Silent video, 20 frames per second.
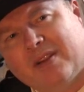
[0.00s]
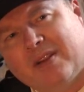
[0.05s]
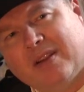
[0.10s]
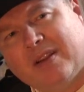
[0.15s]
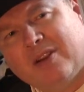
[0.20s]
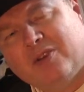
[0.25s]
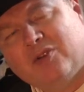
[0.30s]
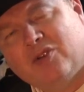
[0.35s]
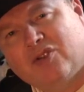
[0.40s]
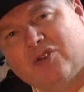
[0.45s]

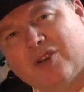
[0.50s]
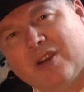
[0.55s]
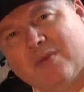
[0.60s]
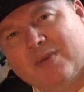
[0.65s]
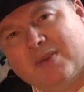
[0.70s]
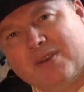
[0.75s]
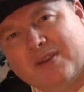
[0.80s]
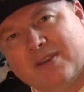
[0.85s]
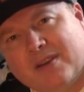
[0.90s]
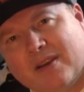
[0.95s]
Country,
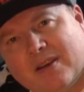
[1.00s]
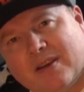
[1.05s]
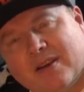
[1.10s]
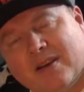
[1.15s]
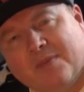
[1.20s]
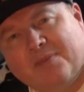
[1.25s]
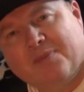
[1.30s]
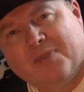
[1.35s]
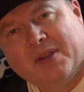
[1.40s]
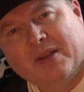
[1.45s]
which is like
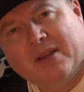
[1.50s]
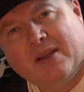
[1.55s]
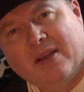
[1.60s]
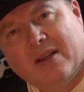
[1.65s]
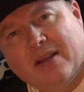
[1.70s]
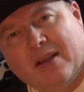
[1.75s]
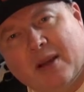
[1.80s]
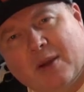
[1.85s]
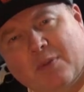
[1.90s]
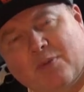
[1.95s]
a
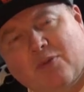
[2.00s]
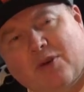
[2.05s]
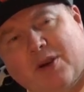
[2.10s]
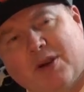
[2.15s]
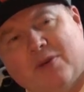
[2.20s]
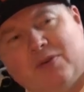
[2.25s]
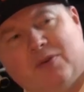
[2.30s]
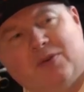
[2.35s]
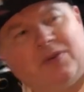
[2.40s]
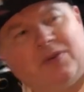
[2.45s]
prequel